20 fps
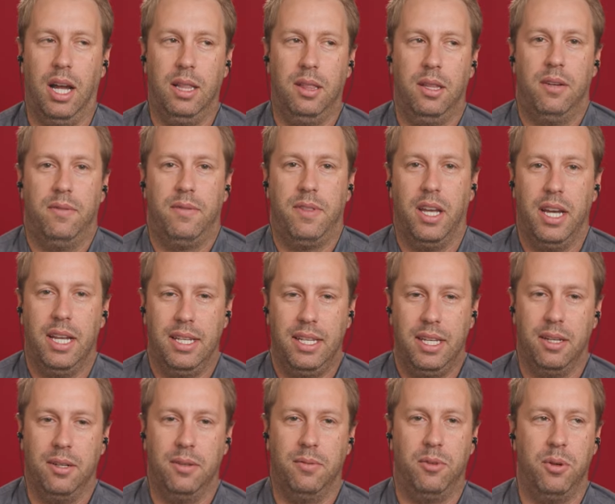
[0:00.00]
I love the
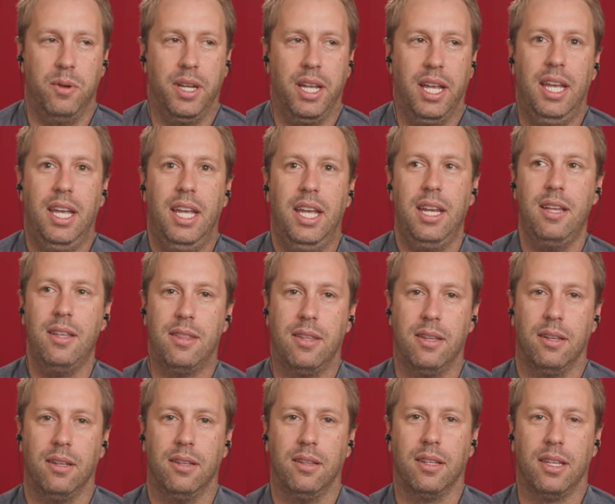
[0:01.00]
idea of doing
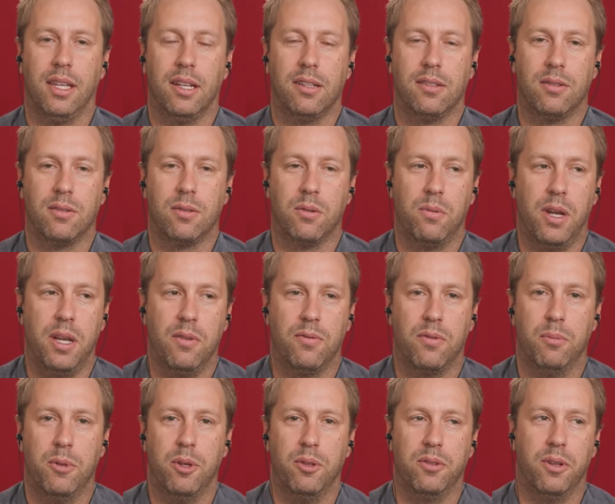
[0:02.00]
anything that gets us away
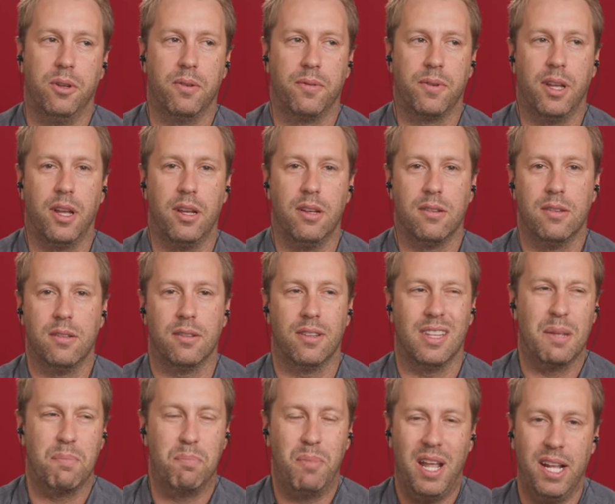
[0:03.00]
from those notifications
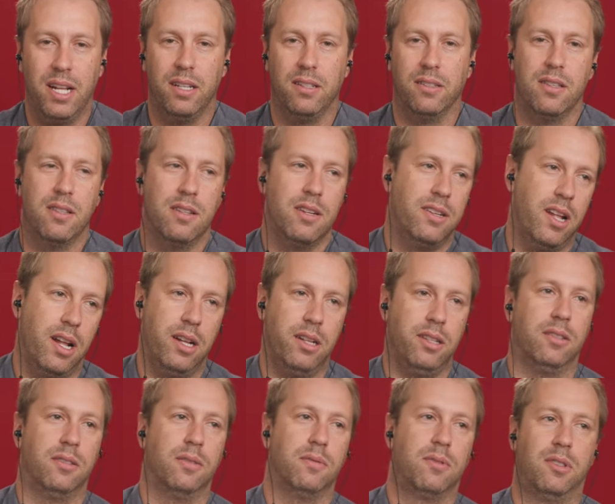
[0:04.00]
and the pings and the
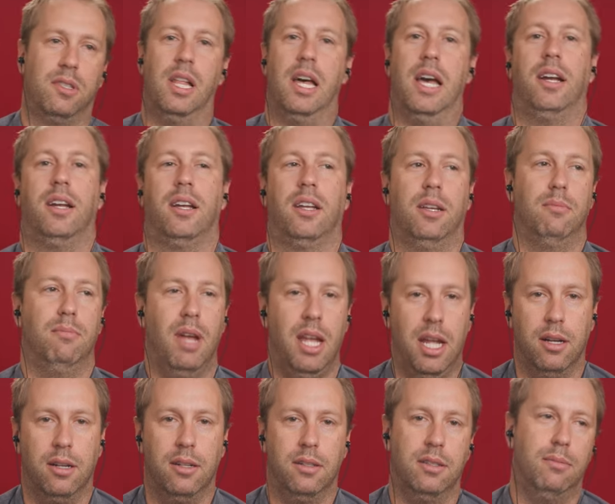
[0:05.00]
dings of Slack and
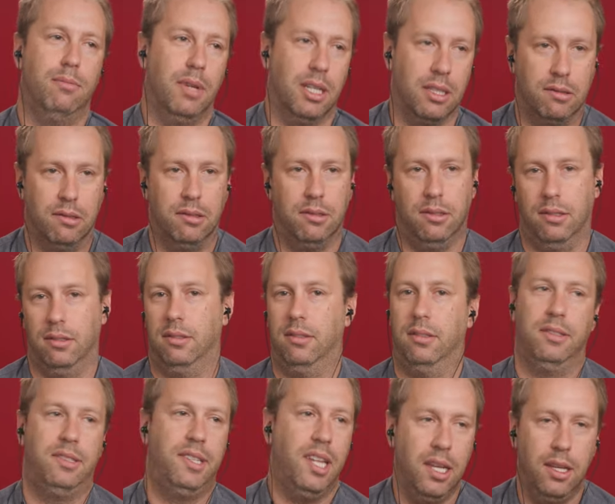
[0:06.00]
mail and messages
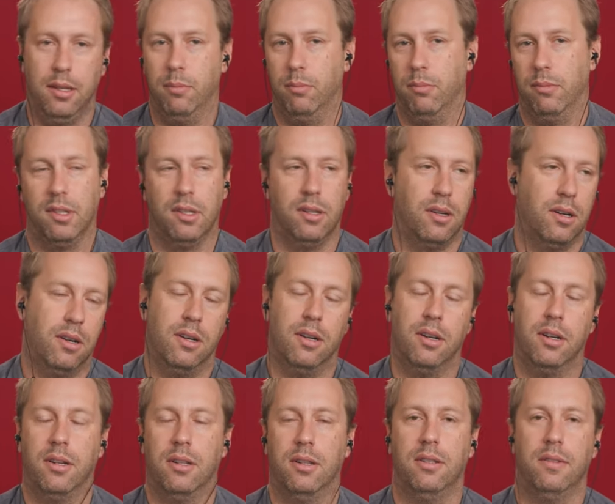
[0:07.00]
and Teams and
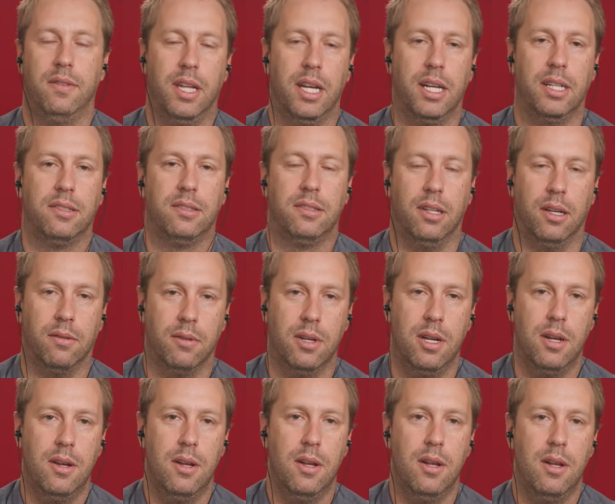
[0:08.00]
all of that stuff.
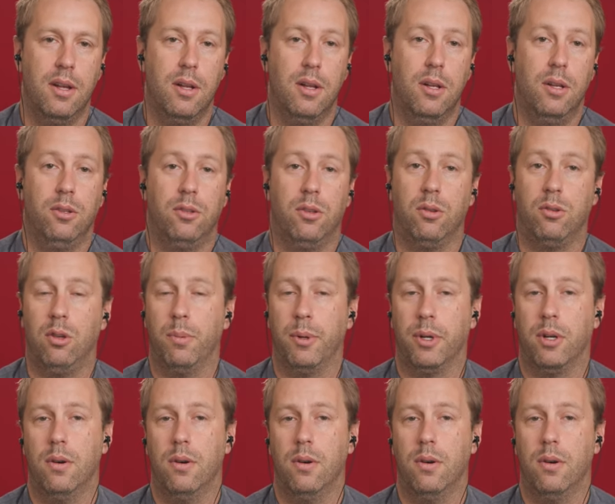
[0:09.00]
So super